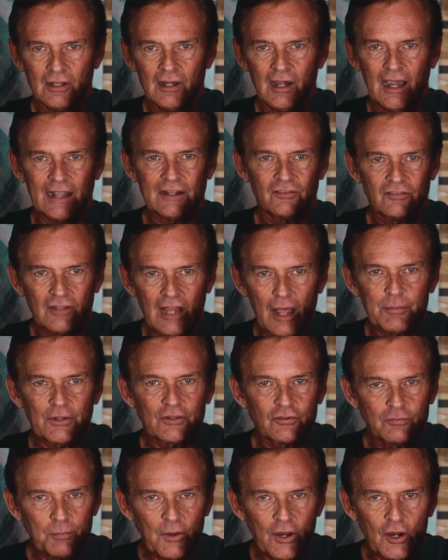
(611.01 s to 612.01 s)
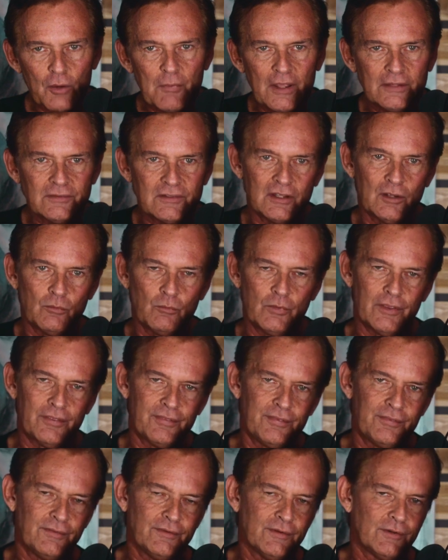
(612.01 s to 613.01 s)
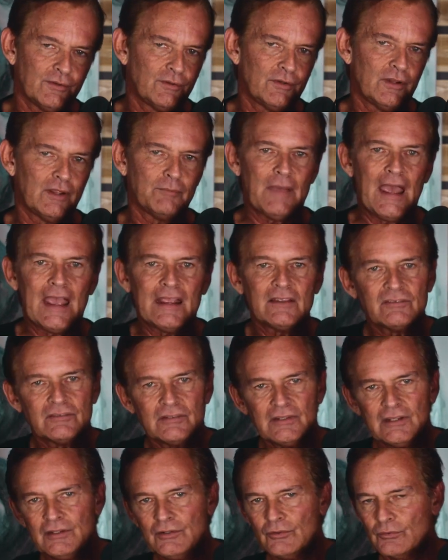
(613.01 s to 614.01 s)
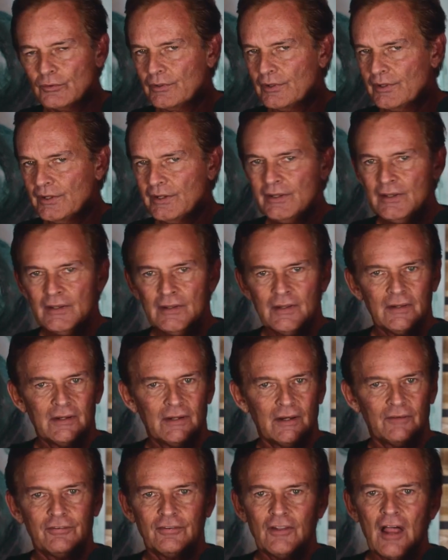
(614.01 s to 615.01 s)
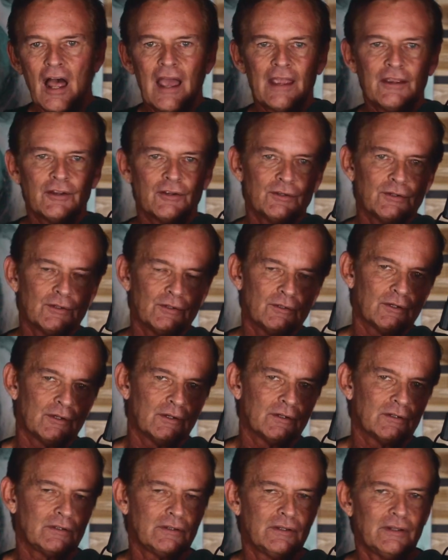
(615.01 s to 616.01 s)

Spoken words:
I could stop experimenting with, a magazine or a flyer or,